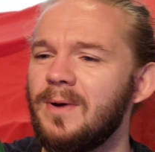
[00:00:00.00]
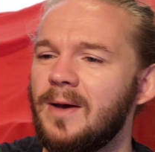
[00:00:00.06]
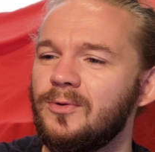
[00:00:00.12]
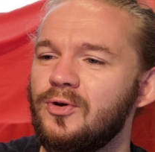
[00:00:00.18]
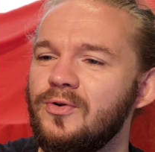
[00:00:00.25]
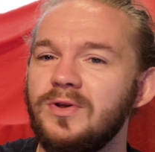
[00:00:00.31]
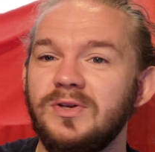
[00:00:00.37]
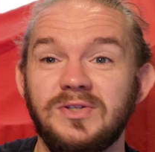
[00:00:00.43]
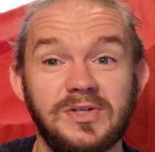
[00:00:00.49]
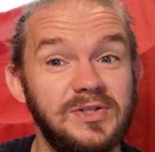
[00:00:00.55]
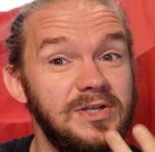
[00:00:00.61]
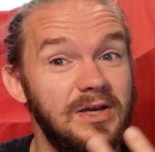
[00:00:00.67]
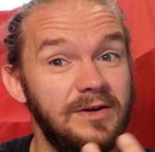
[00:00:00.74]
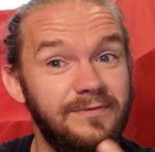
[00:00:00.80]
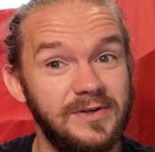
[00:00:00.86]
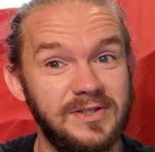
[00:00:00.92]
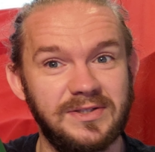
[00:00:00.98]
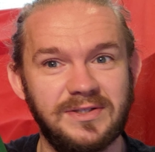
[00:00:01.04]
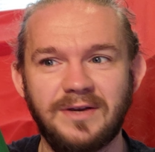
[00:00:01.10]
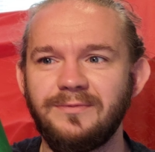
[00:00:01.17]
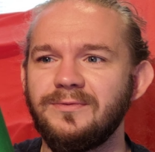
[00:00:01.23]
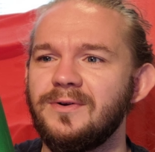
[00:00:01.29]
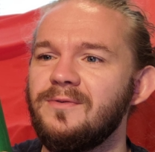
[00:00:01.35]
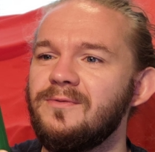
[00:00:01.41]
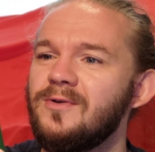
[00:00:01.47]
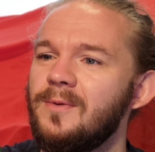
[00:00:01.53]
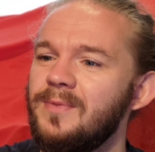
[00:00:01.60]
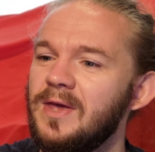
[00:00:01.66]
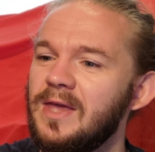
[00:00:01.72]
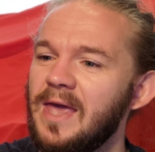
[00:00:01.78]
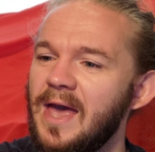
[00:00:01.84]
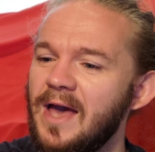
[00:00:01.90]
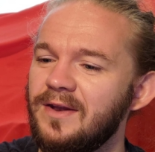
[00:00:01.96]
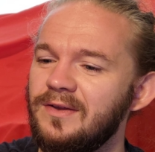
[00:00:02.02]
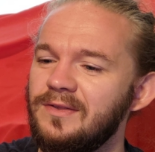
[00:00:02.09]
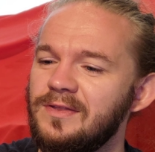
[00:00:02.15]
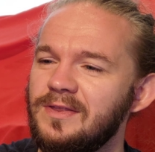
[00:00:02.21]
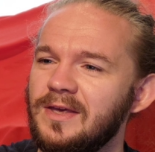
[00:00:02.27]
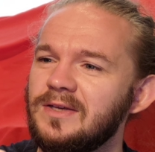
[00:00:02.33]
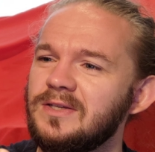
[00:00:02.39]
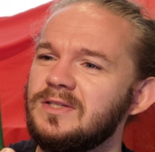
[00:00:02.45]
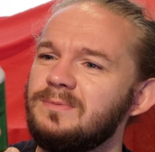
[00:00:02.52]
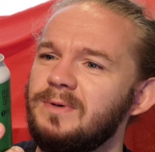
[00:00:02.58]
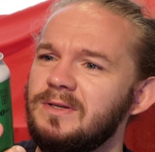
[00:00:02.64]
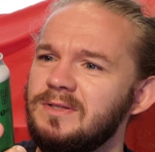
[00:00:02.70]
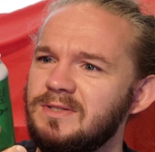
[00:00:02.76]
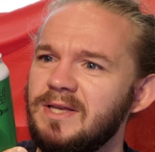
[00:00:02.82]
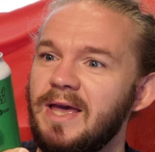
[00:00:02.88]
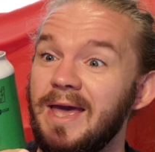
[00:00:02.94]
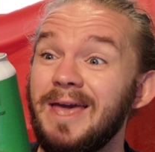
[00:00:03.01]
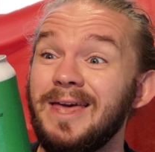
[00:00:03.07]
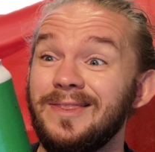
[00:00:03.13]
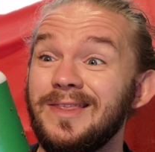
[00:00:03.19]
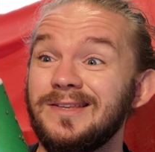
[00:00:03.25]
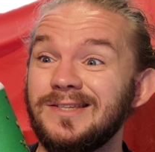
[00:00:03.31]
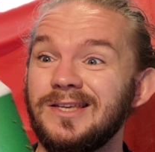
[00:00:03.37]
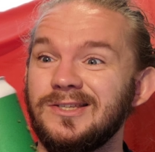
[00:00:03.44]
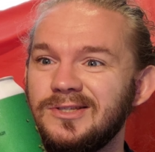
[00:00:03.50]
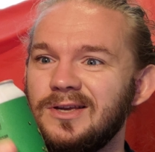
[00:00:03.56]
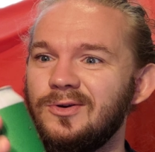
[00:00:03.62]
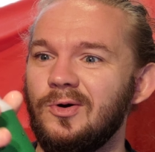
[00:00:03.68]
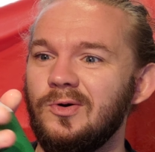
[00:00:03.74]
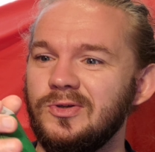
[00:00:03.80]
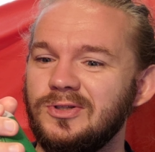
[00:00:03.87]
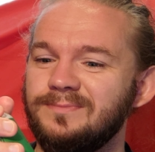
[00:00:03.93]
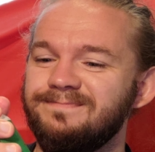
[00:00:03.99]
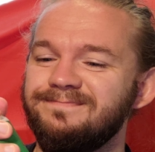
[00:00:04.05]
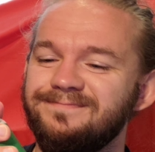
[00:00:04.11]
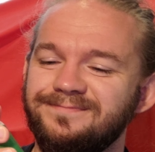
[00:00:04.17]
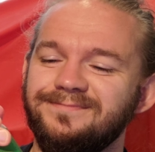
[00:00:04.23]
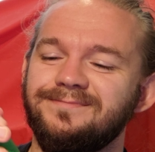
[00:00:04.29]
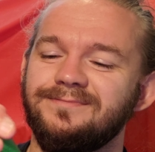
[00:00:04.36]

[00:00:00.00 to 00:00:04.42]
but I'm curious to see if it's different from the can and things. But this is an awesome